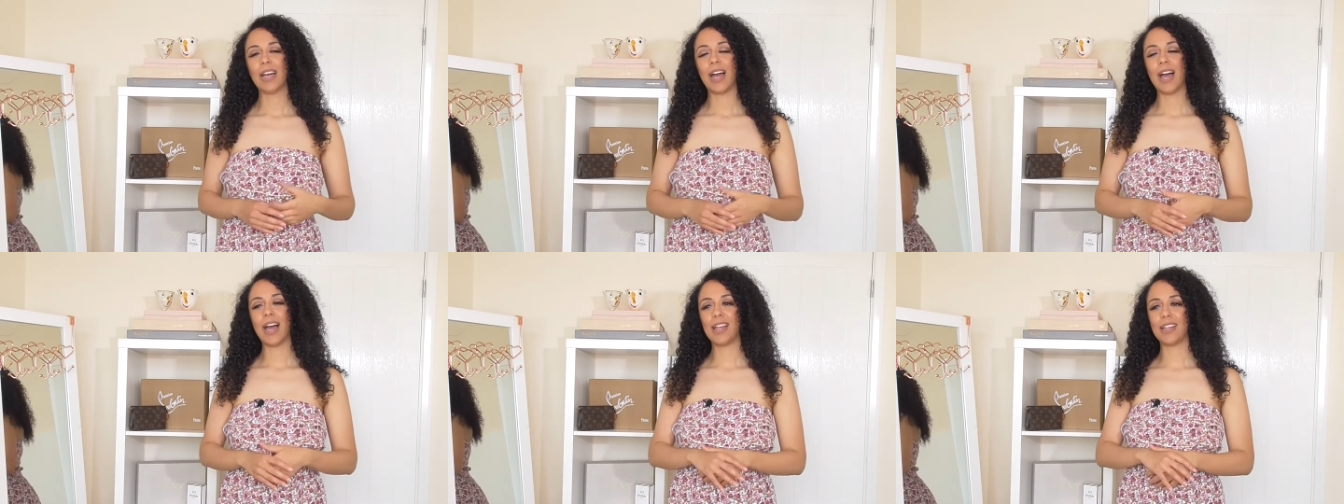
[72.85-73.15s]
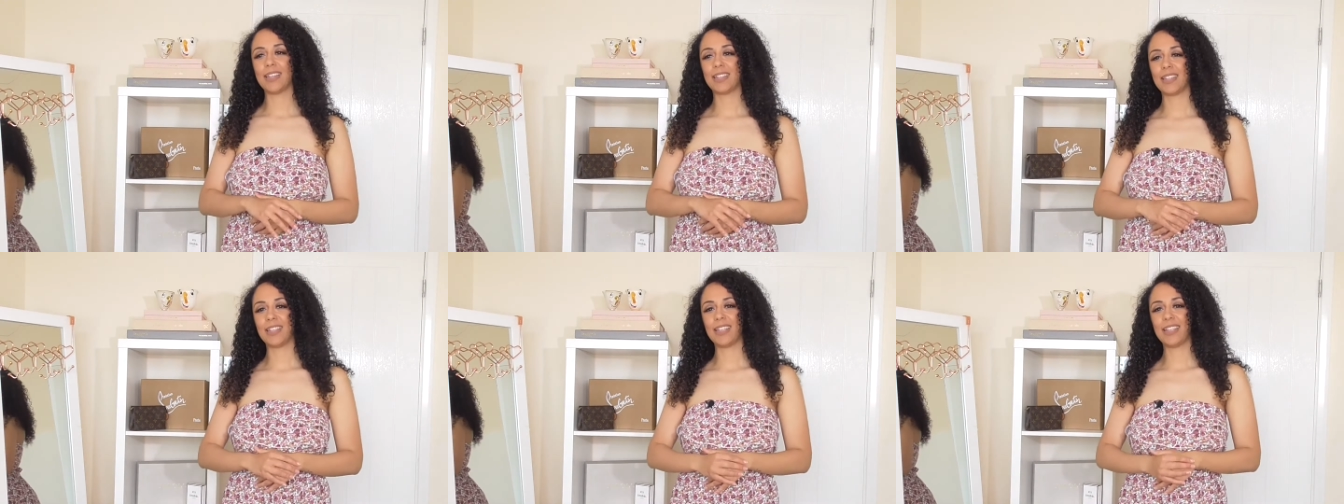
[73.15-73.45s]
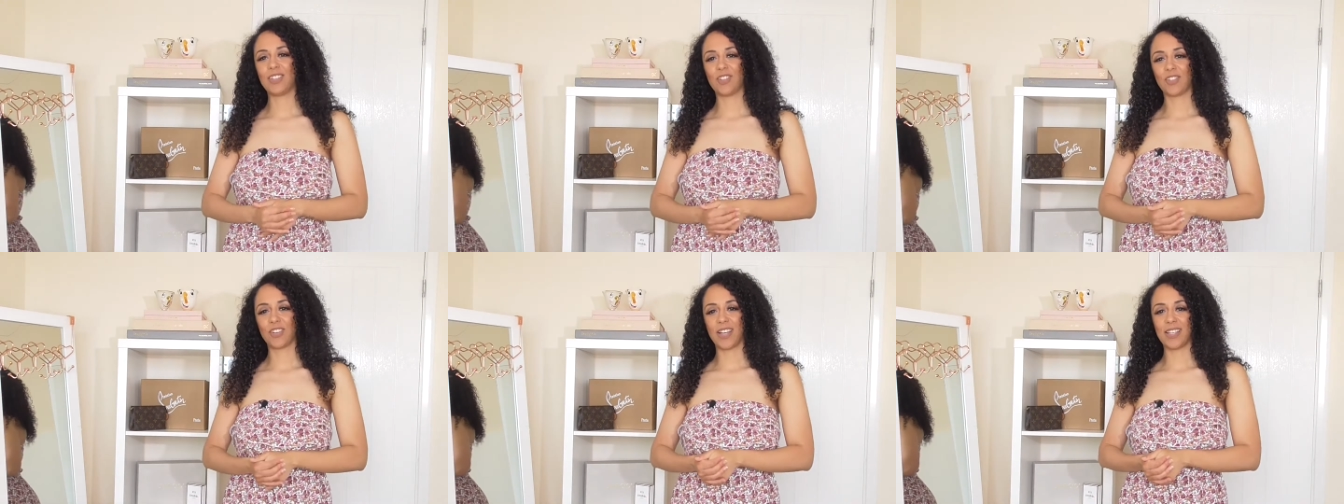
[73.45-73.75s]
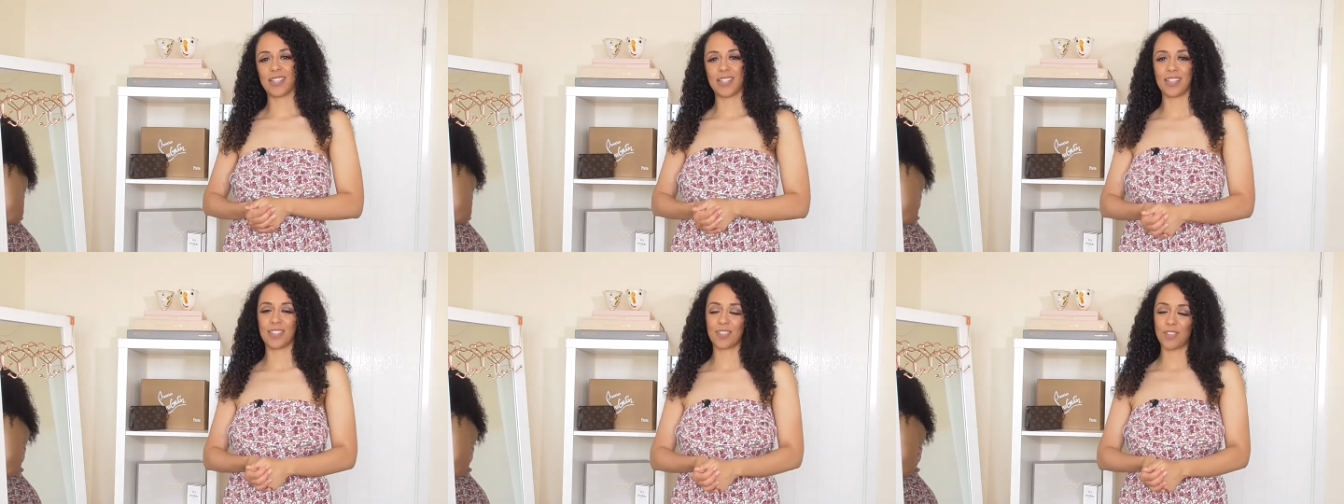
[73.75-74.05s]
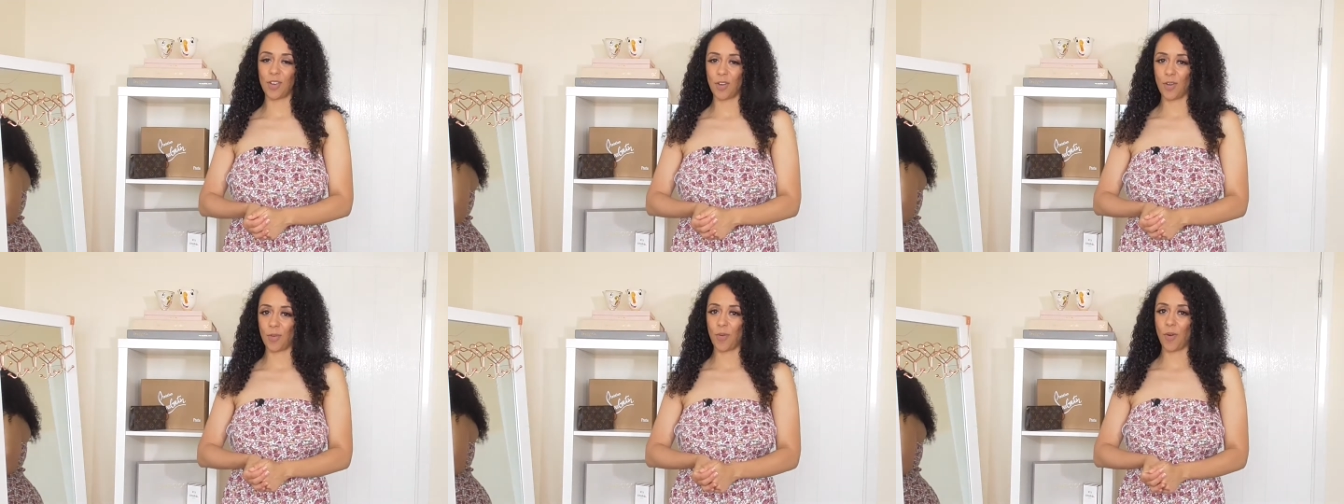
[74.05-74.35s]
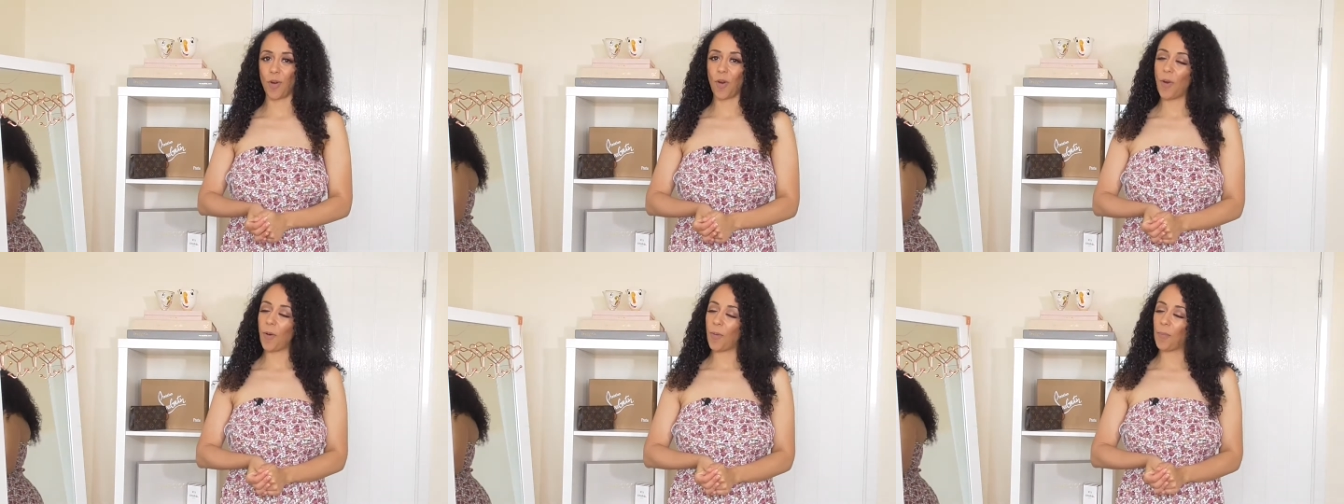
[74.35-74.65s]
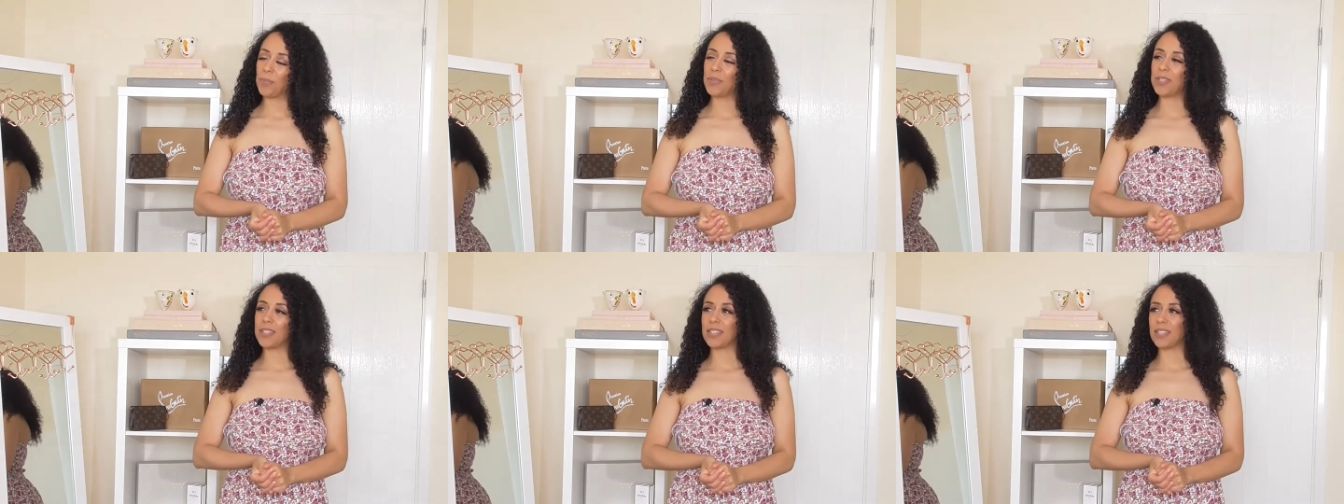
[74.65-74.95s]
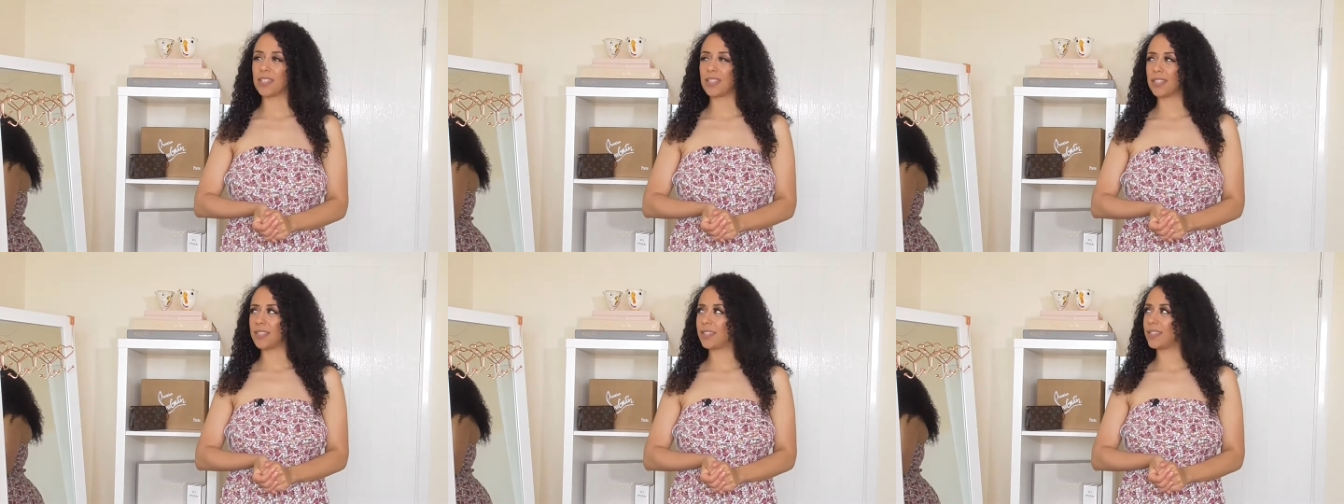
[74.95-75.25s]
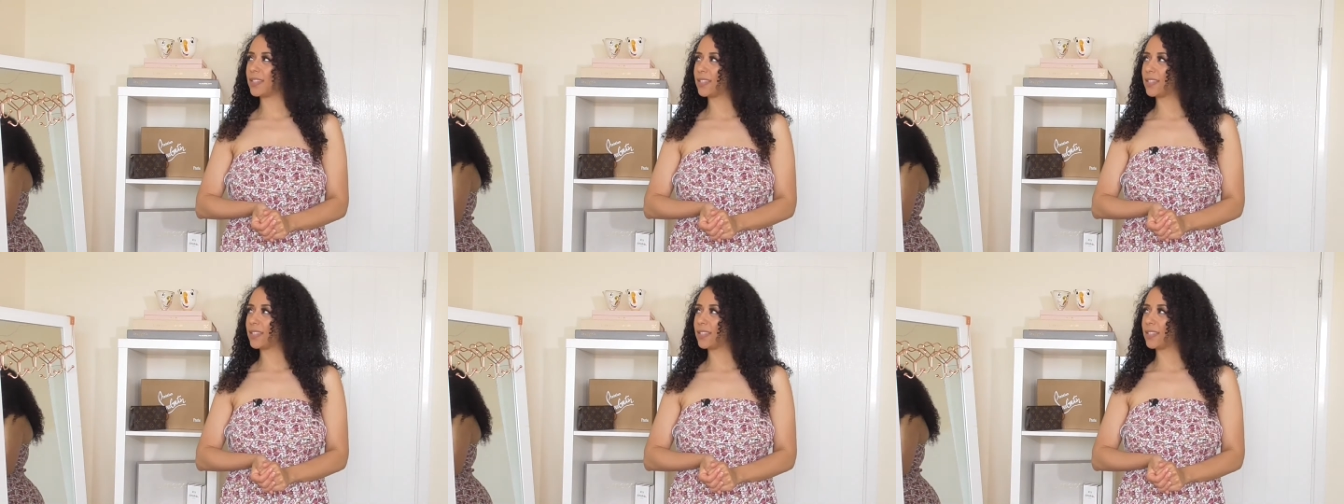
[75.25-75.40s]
And this dress is no obs